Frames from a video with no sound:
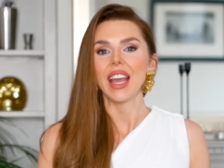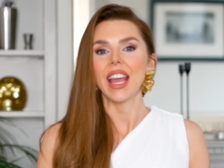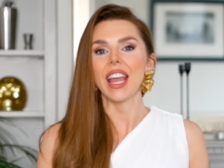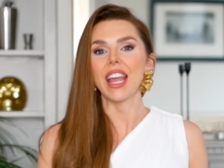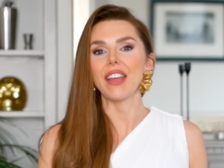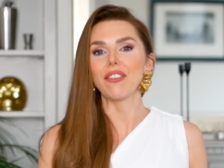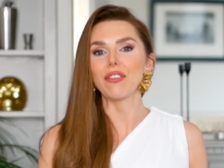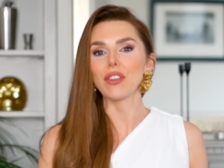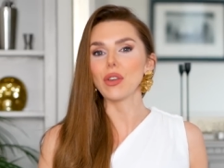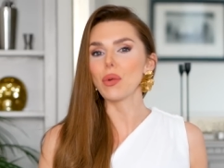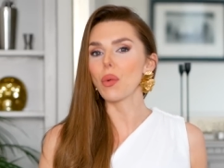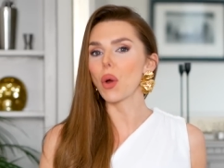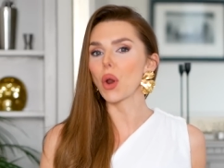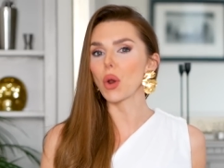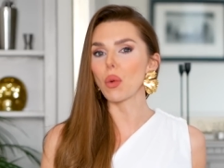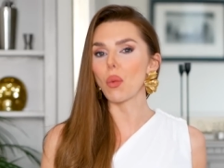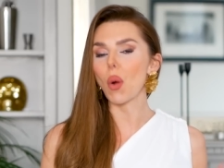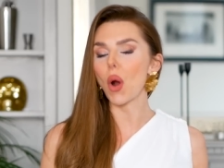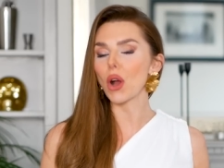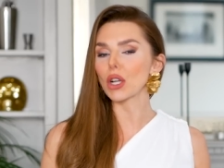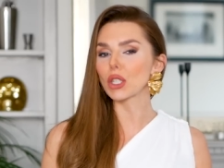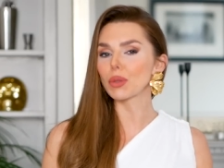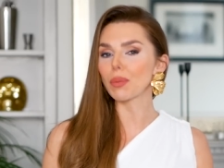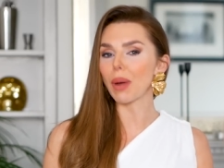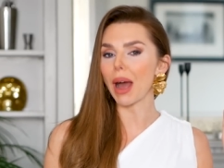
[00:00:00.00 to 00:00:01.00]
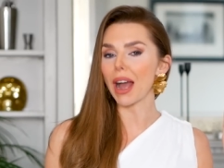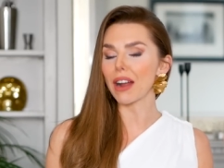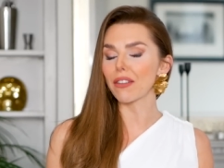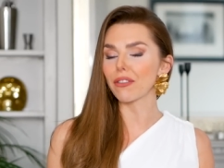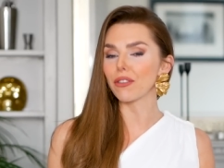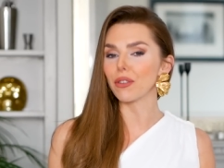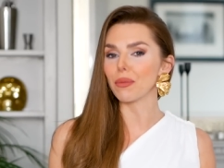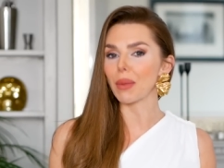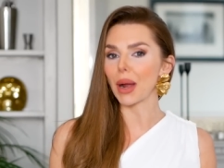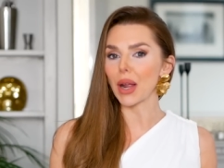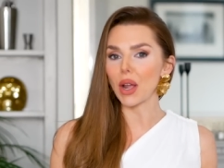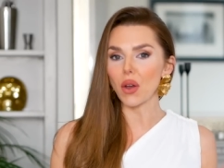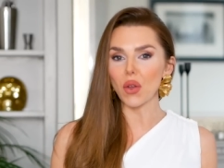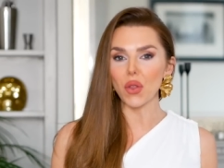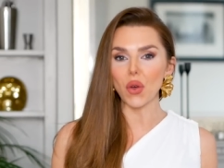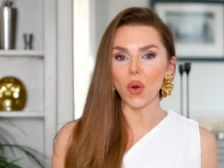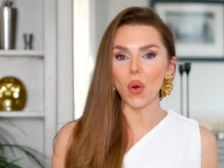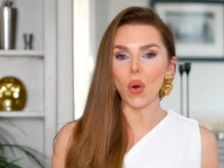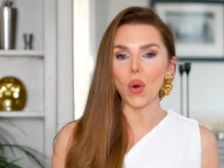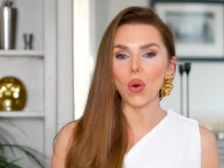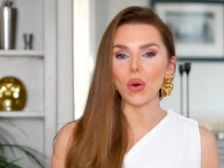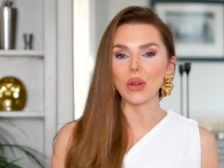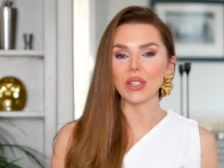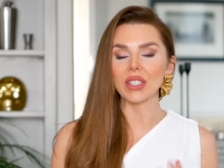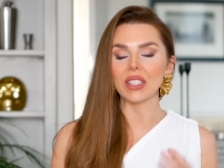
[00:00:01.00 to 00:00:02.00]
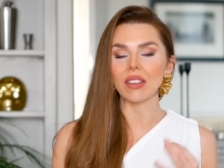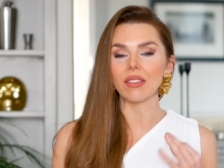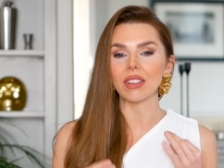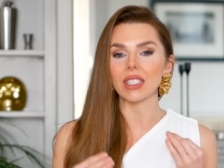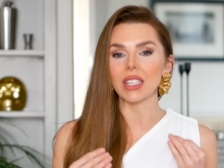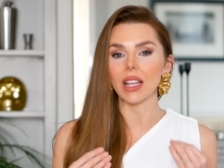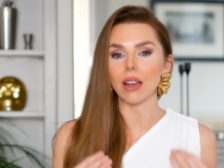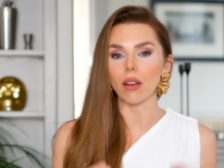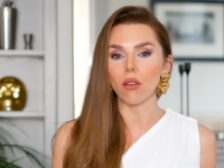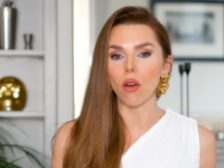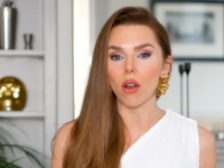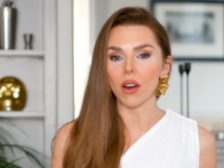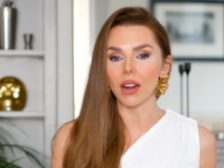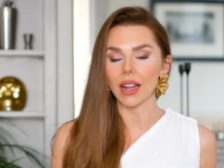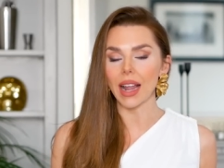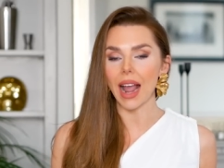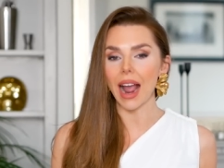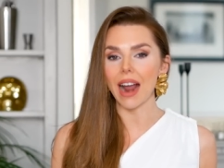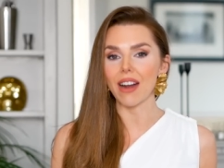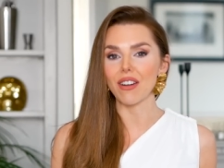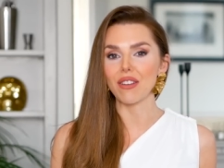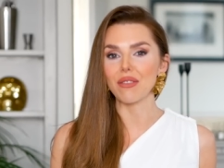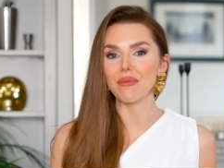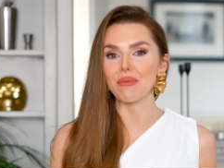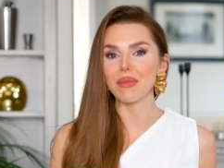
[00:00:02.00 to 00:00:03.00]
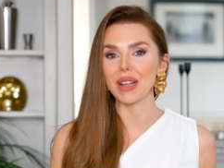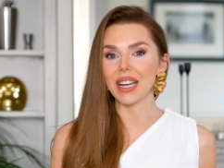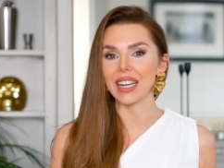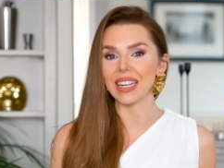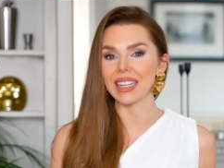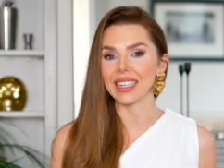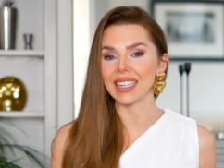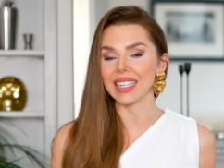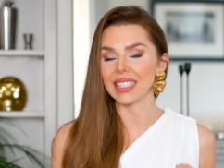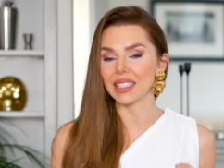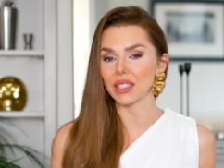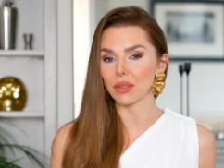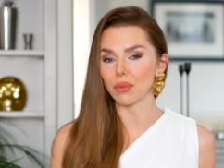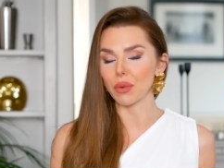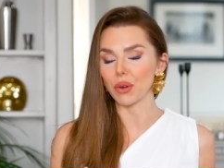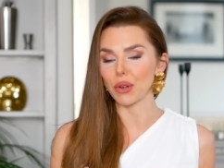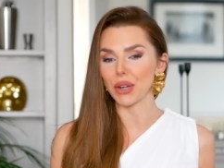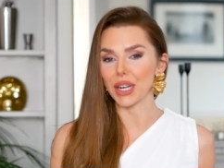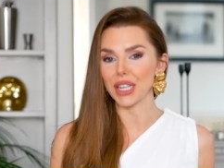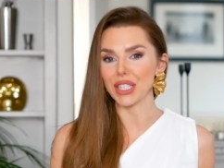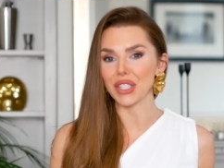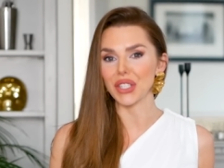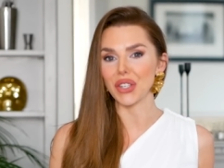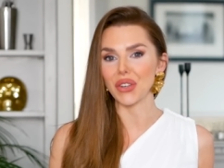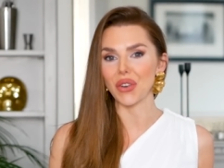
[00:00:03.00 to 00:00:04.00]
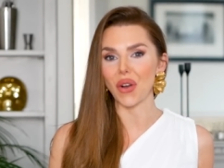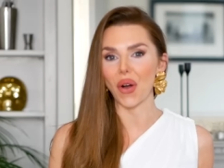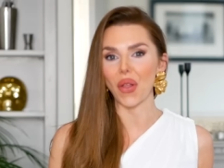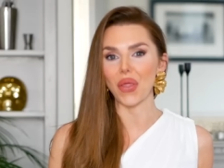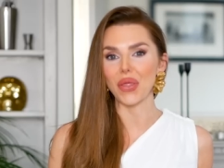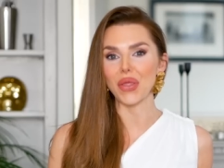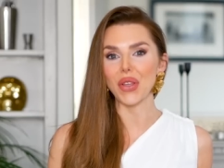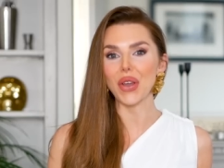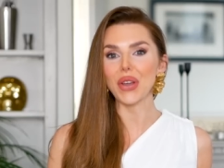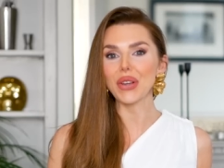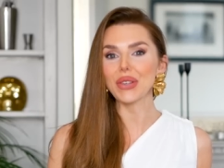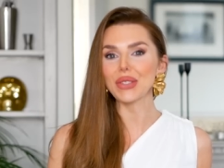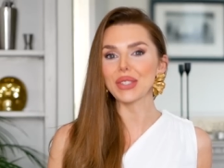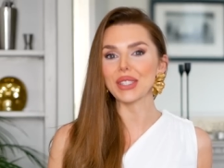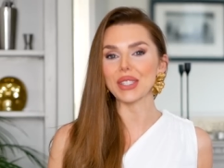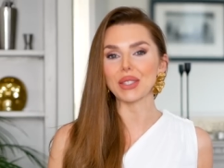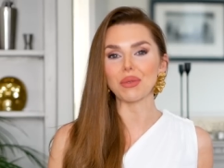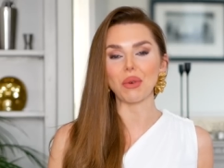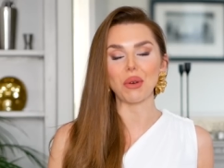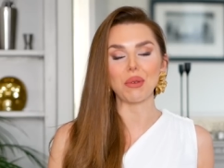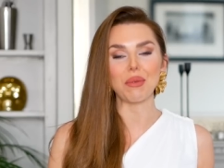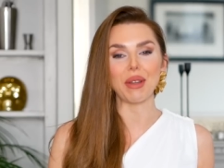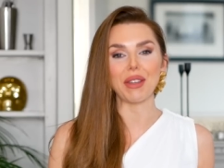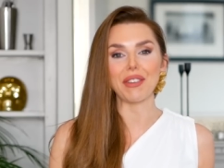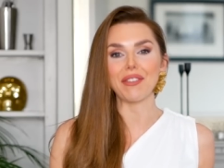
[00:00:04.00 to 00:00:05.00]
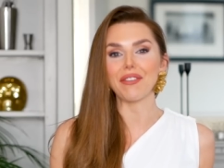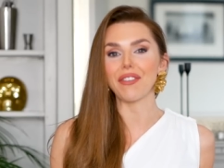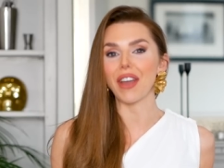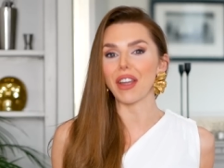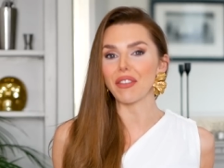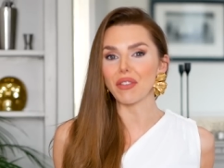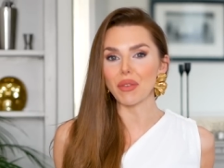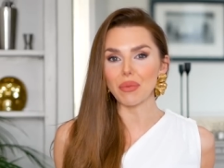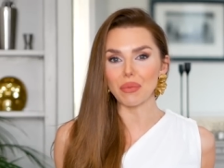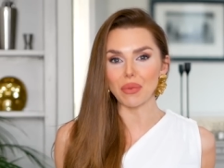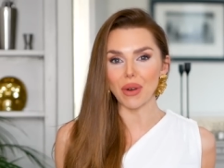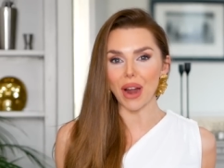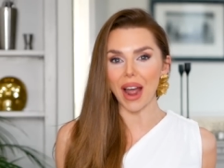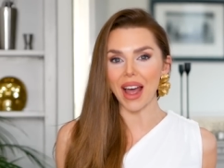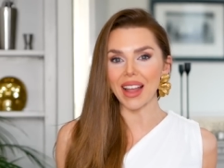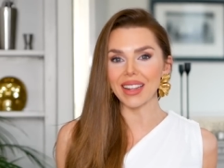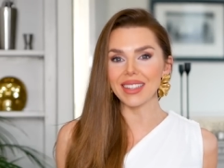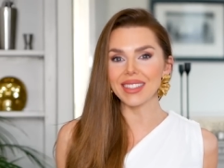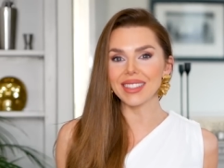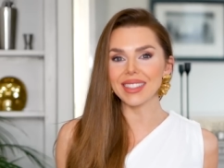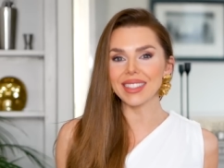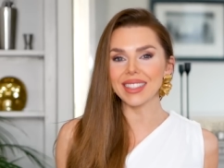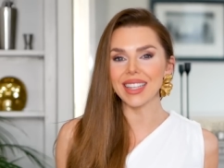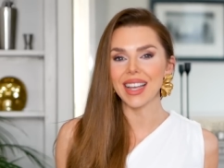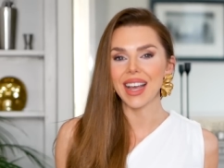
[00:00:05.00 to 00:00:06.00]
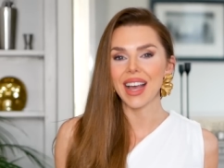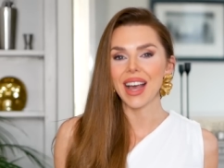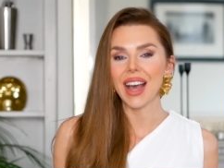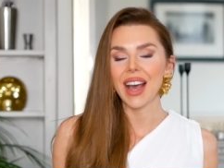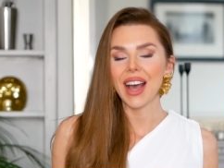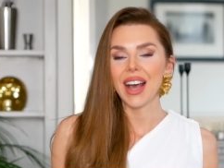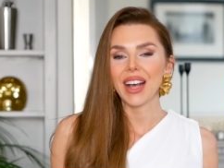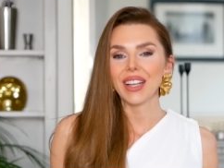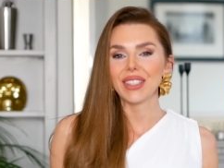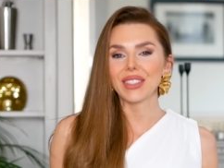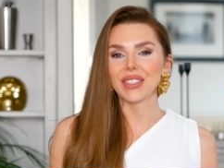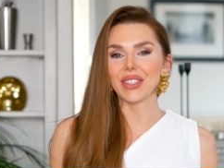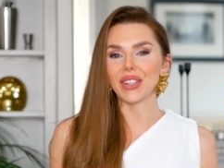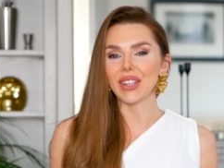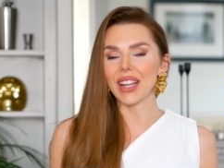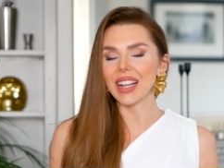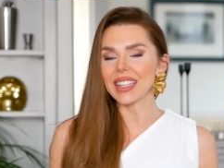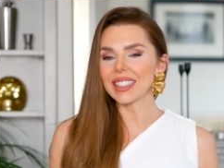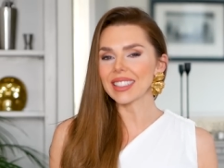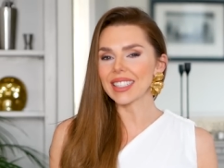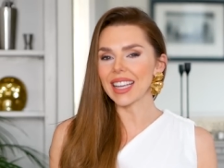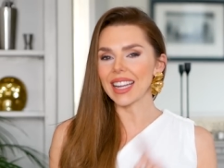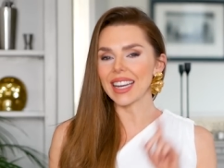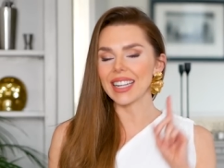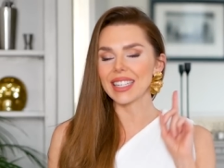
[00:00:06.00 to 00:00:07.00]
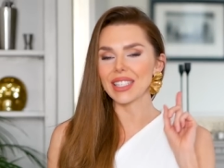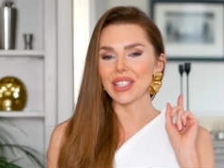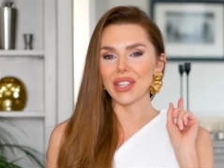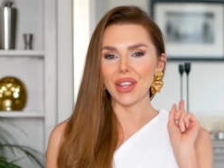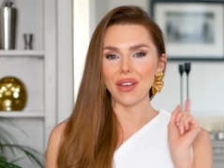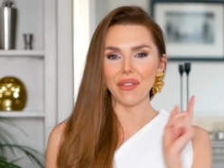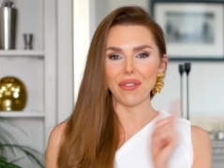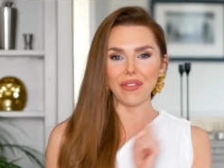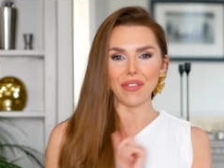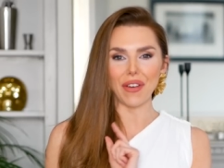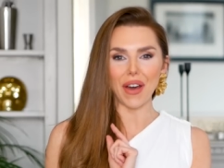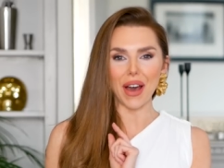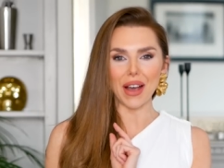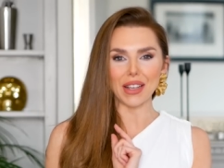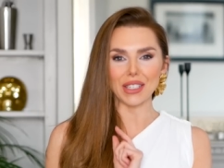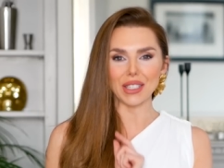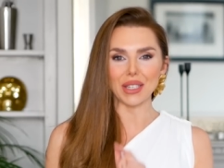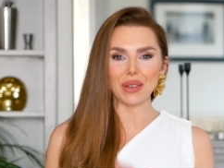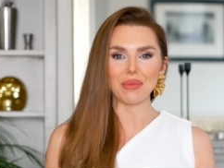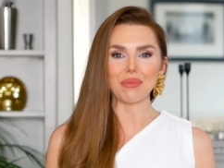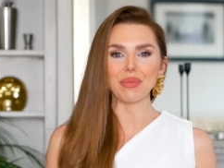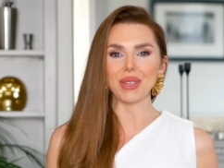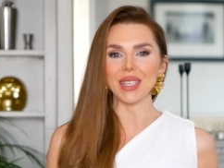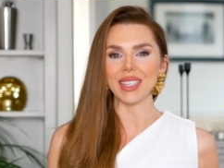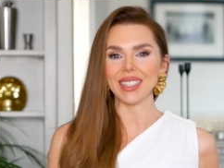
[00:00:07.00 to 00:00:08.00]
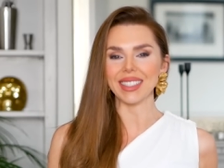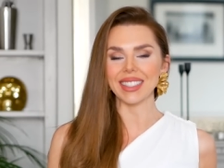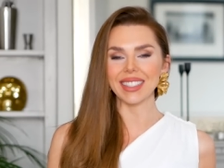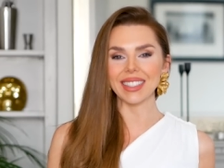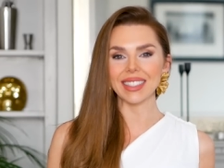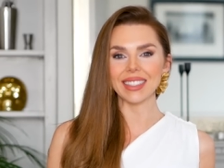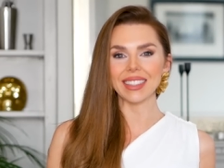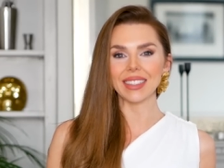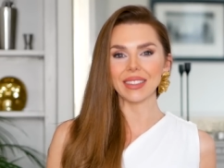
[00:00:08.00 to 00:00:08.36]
If you want to watch back from my other hauls, there is a lot of Karen Millen inspiration on those. It's one of my favorite brands. So let's get into the first piece.